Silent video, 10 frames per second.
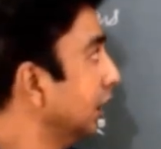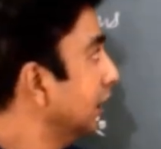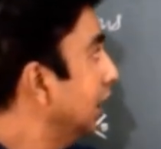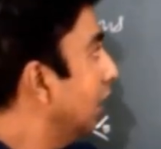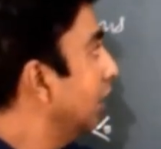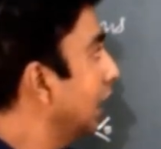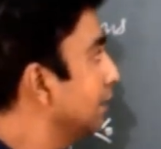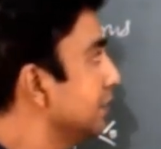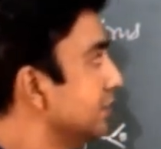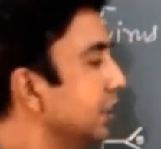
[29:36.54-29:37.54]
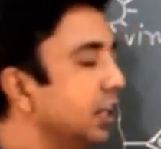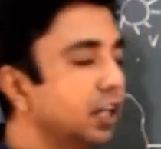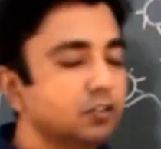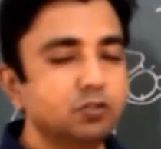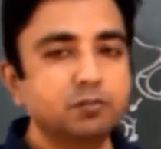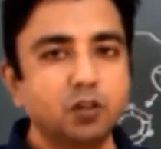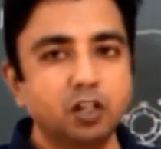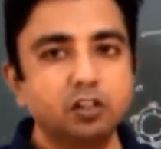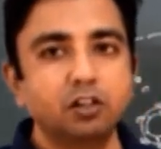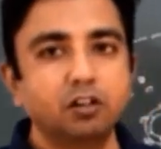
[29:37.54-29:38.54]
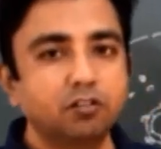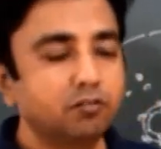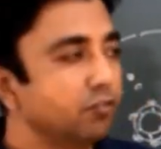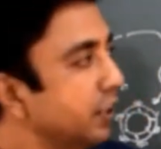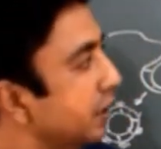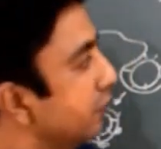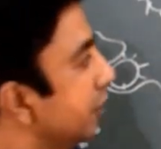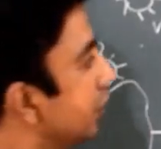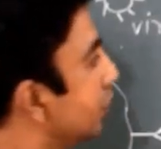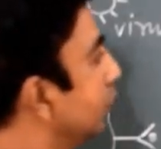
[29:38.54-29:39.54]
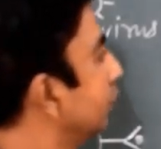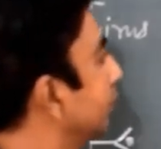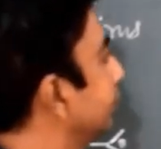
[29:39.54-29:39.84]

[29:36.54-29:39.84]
Now MSC class 1 molecule, what it will do?